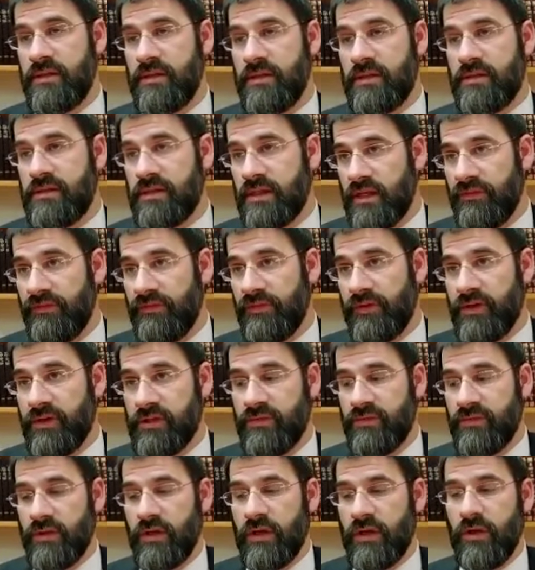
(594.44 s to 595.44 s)
the significance
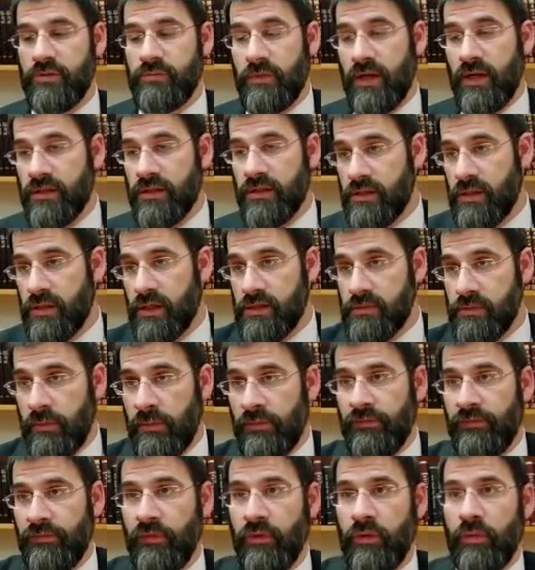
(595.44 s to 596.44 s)
of the goat. Martin asked me
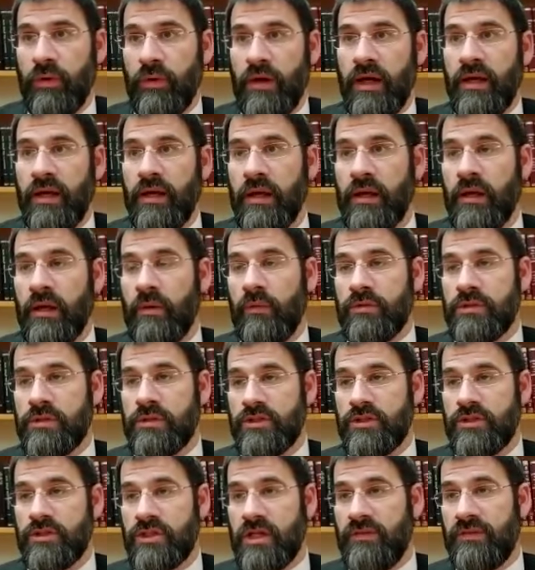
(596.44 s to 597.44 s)
before, why
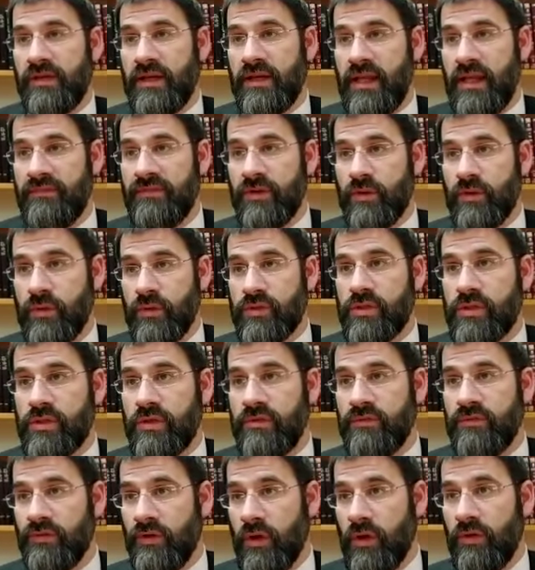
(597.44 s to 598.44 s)
wasn't Shevet Levi also
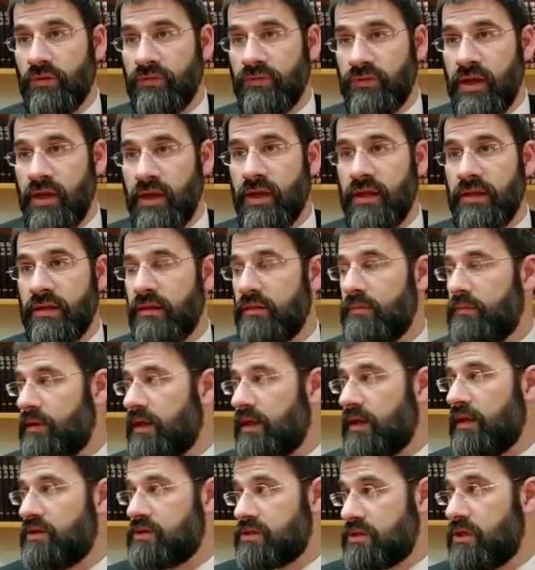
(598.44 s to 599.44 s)
involved in
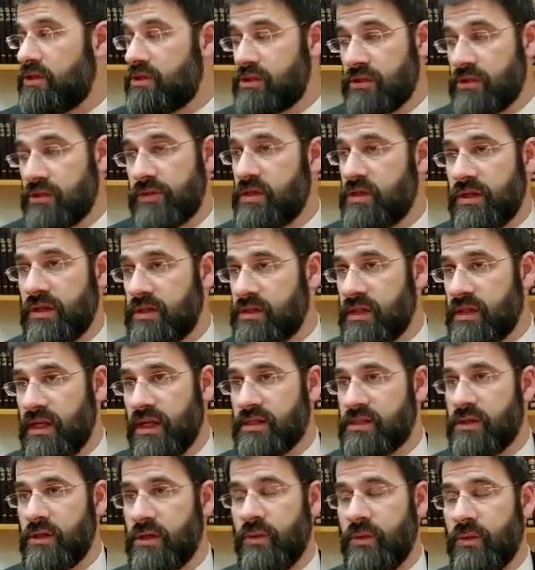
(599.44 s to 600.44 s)
Mechiras Yosef, which I think is an
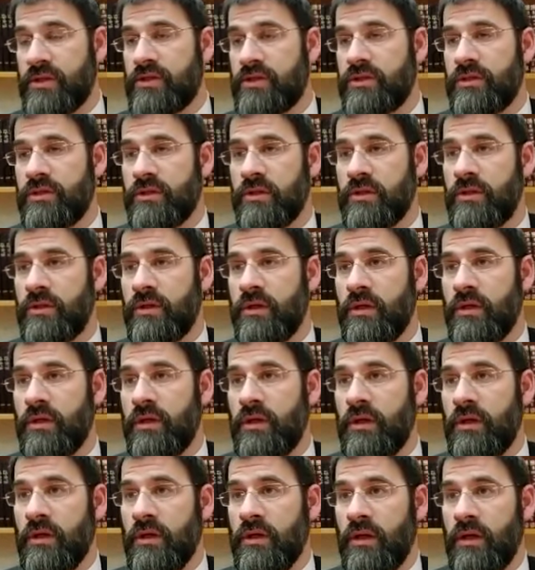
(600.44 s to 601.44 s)
excellent question.
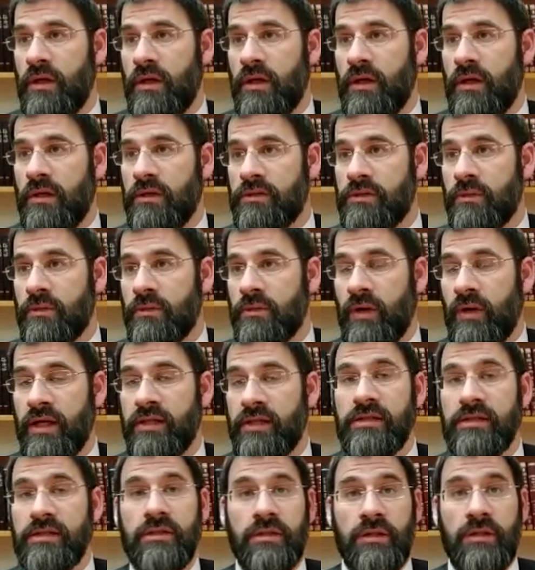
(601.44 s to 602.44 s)
So why
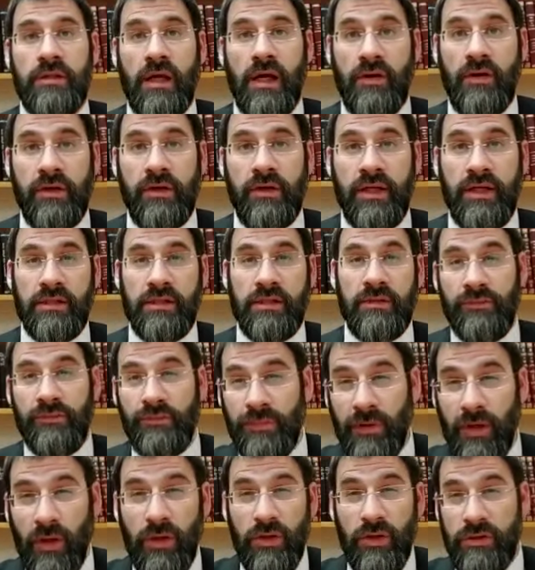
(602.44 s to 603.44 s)
didn't Aaron need it?
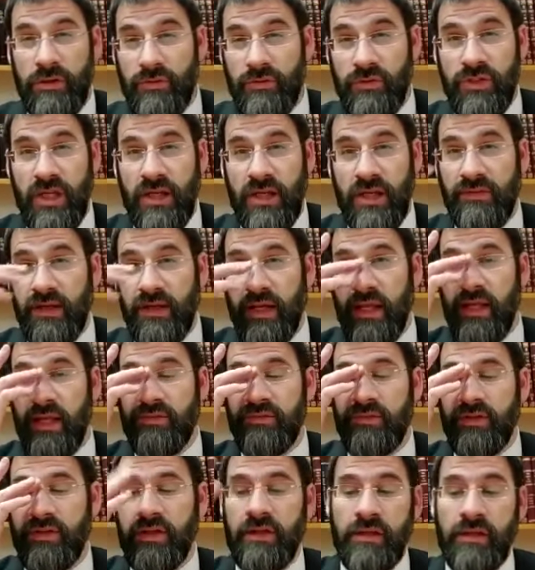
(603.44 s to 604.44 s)
Because of Shevet
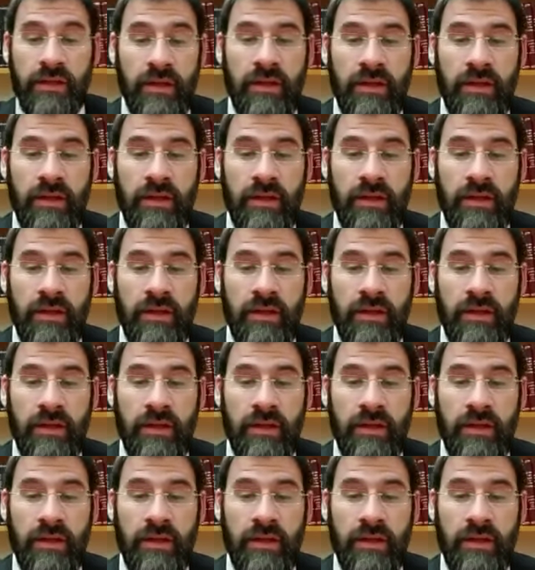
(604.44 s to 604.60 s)
Levi.